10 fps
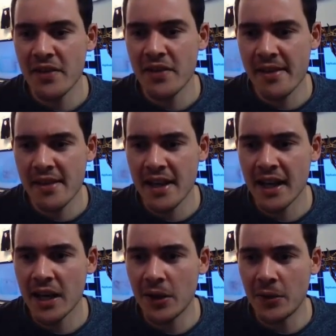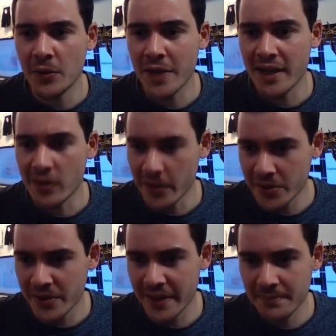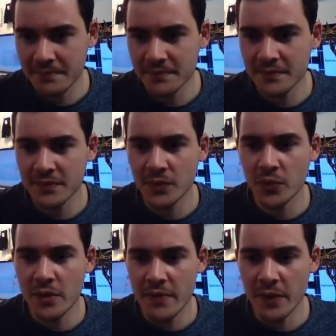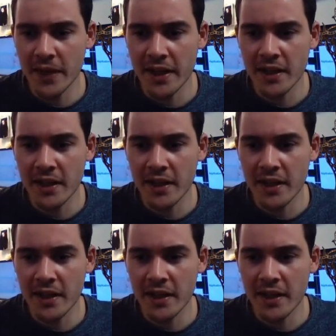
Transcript: and you see how we launch them one by